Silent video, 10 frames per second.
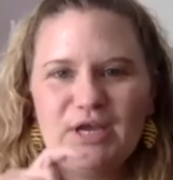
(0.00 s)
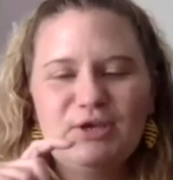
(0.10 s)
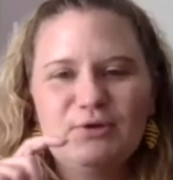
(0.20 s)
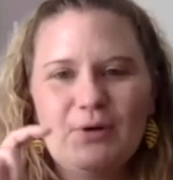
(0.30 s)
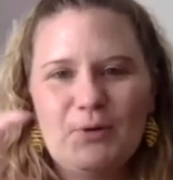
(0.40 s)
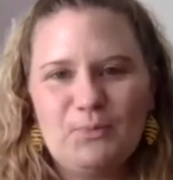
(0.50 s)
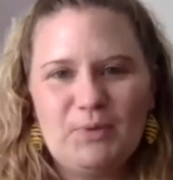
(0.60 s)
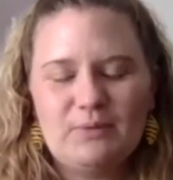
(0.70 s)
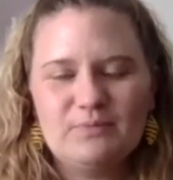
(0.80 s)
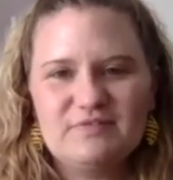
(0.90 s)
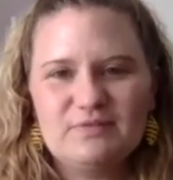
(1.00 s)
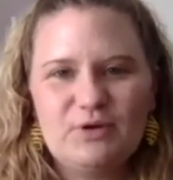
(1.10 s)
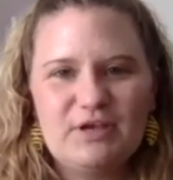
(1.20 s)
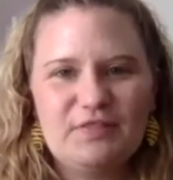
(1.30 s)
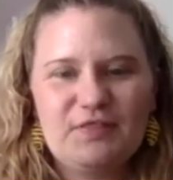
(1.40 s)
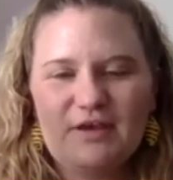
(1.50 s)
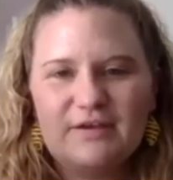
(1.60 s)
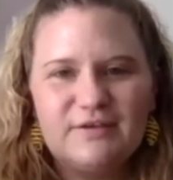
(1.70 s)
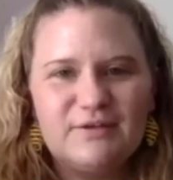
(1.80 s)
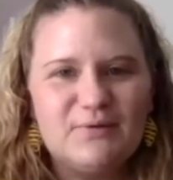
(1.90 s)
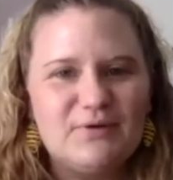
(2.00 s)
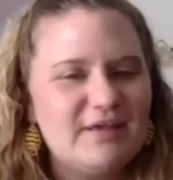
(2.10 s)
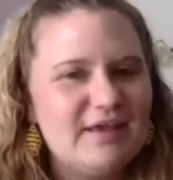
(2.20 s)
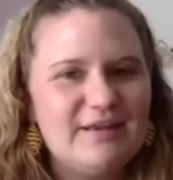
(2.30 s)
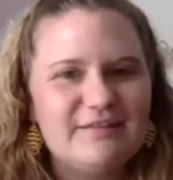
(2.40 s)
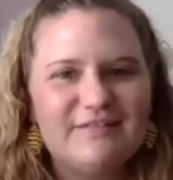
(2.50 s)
your own memes with, and it